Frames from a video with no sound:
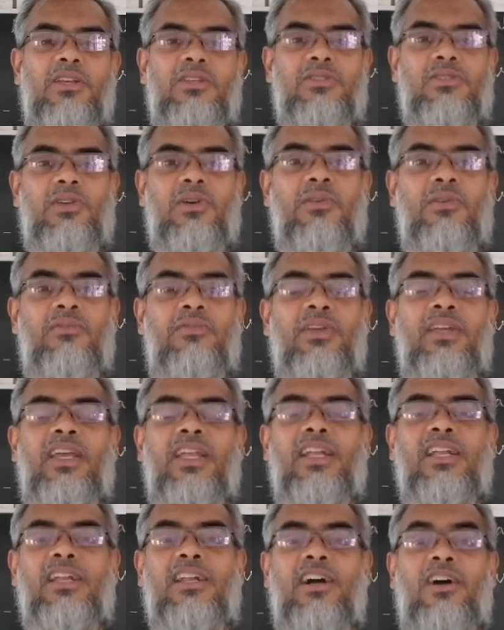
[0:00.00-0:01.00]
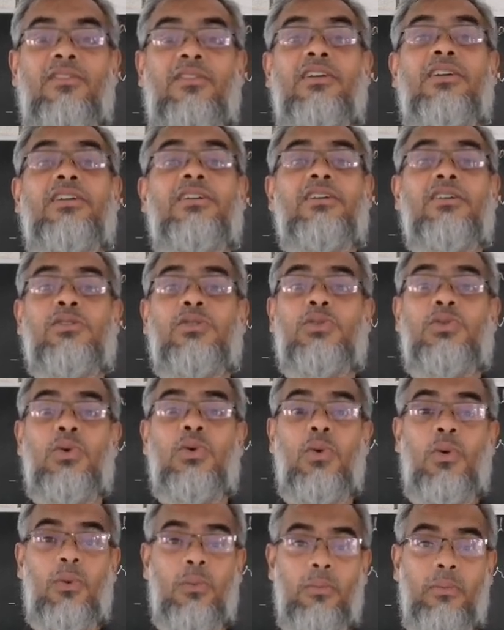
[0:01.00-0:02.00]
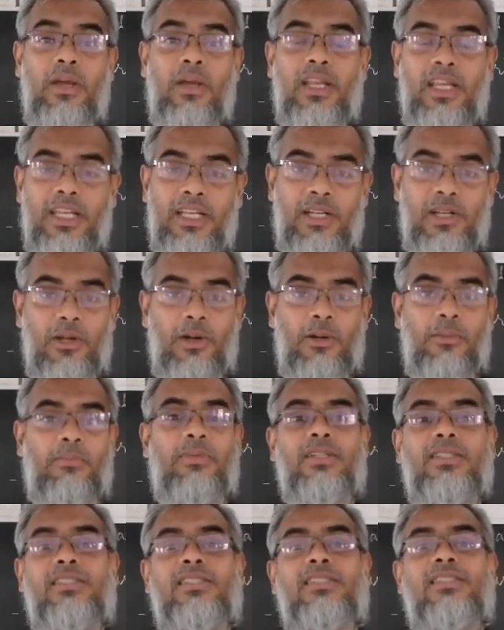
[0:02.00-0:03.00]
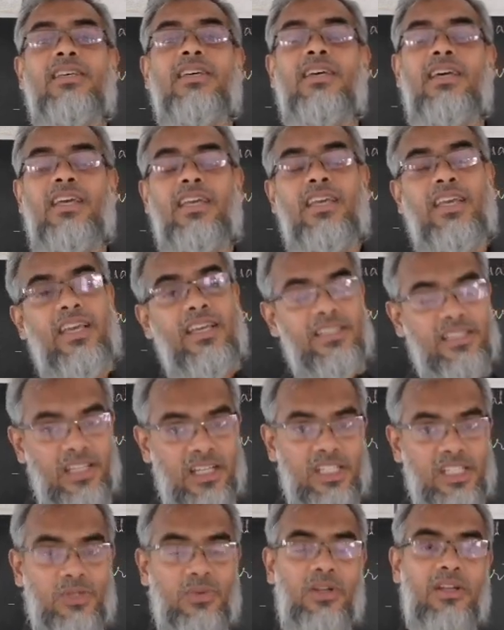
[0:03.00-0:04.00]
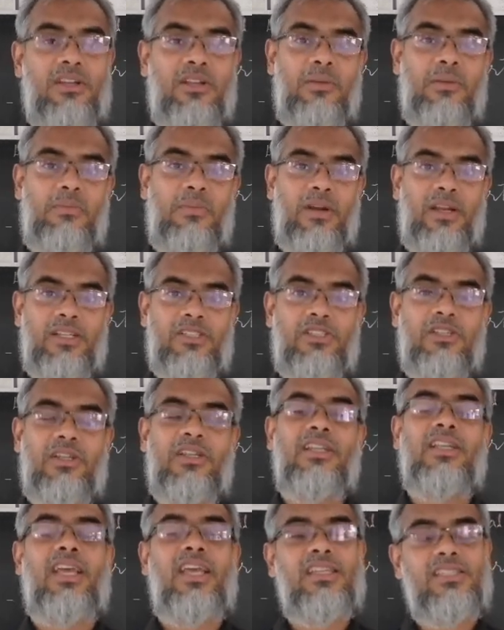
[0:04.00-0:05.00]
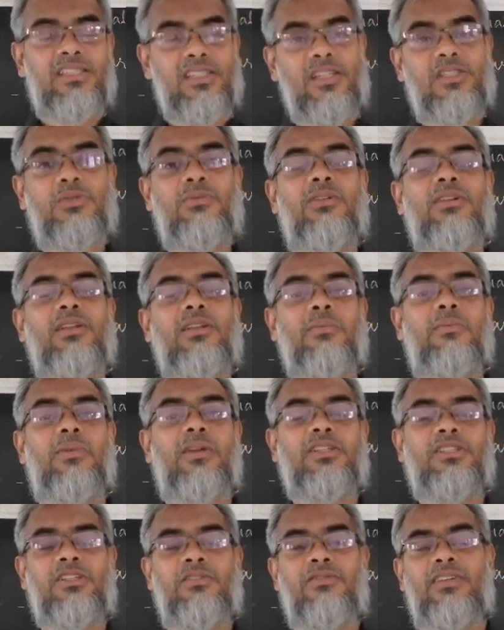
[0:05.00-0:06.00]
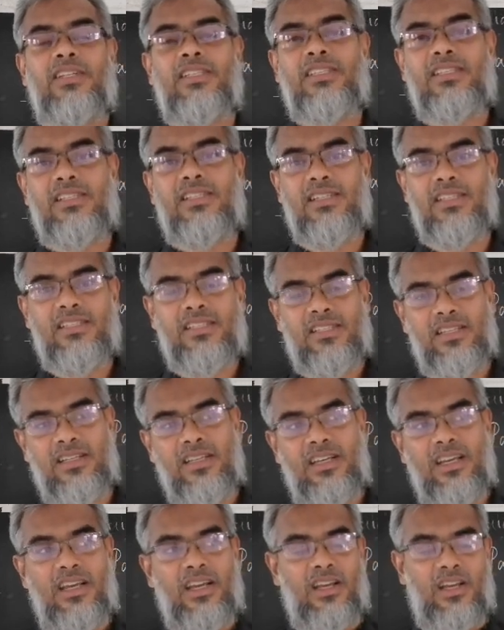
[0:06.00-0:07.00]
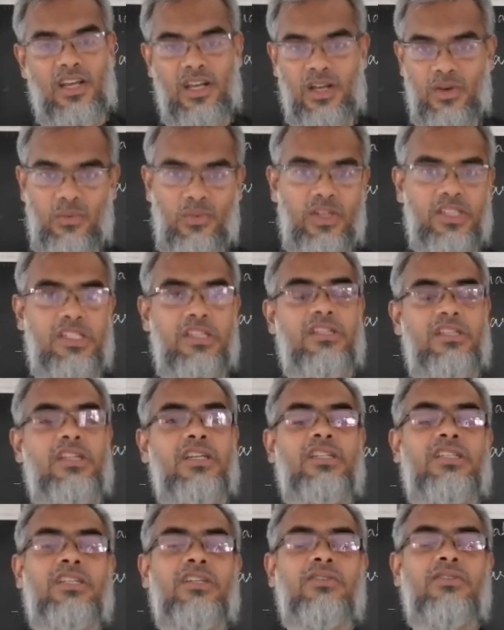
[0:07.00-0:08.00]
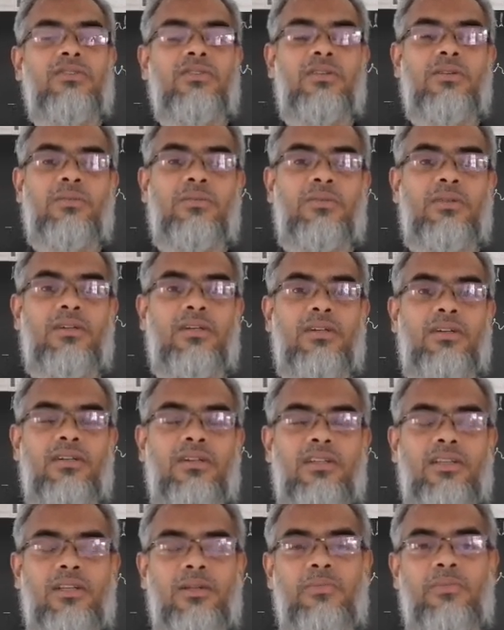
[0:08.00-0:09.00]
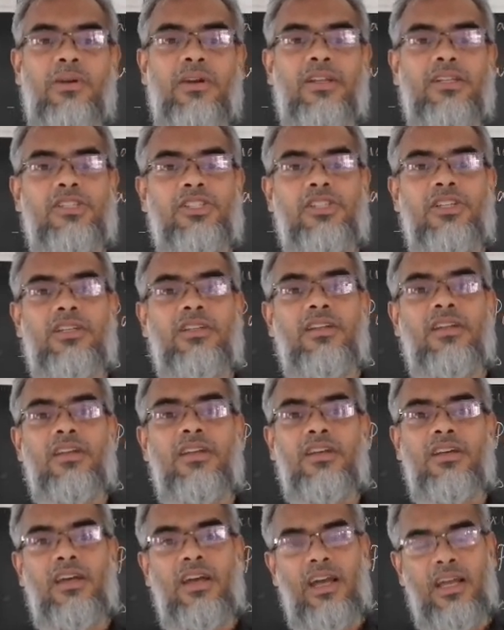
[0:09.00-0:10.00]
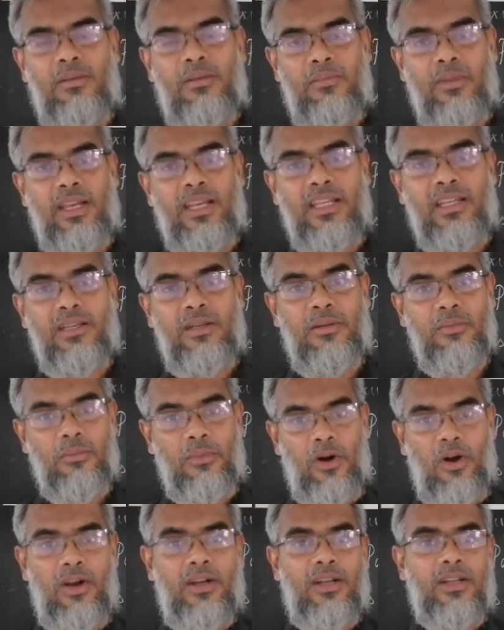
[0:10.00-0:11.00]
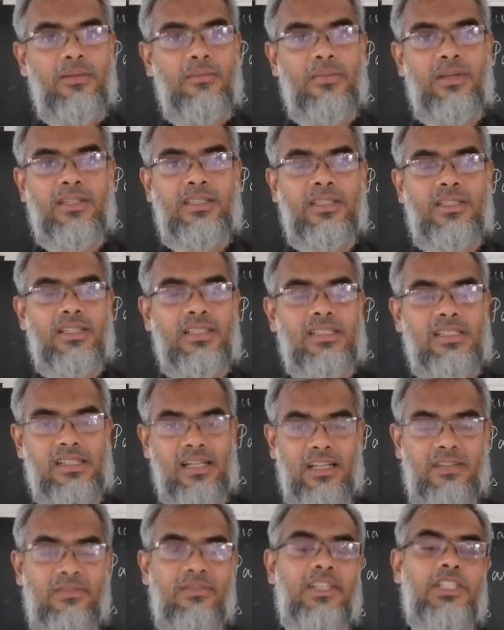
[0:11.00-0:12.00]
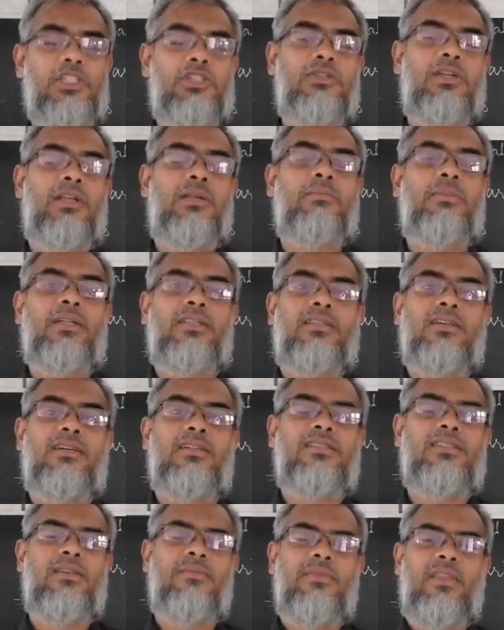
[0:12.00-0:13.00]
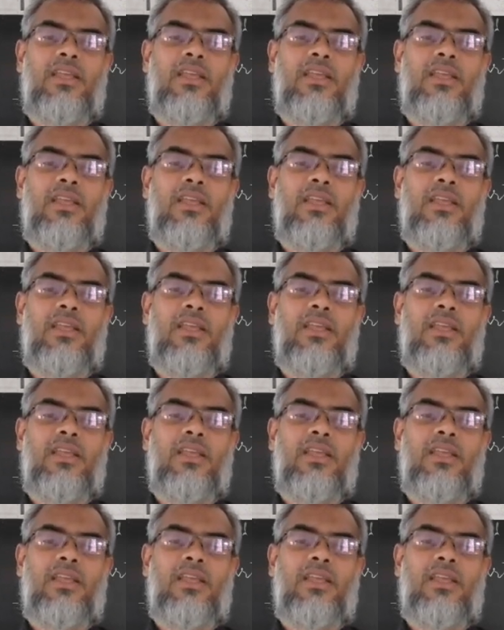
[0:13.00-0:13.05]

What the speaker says: So we covered so many topics. Asexual reproduction. In asexual reproduction we discussed vegetative reproduction and many modern methods, conventional methods.